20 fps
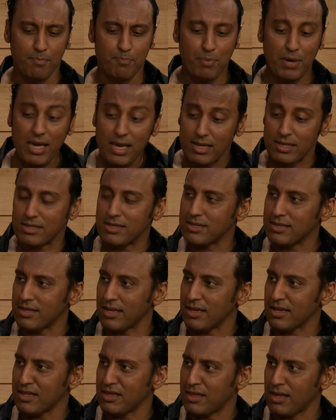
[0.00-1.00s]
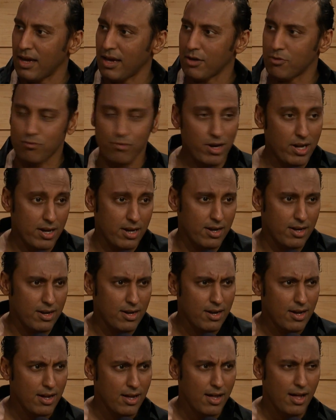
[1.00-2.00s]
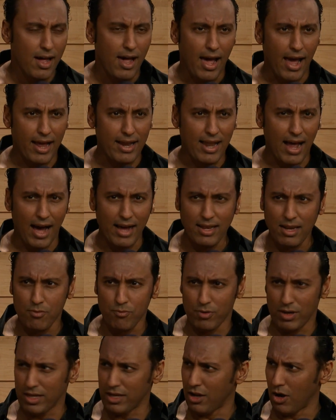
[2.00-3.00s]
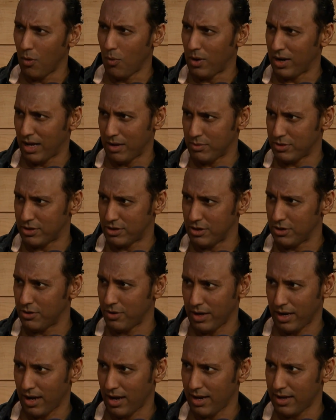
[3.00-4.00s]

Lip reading: piece that they had written, and I didn't really know what I was doing.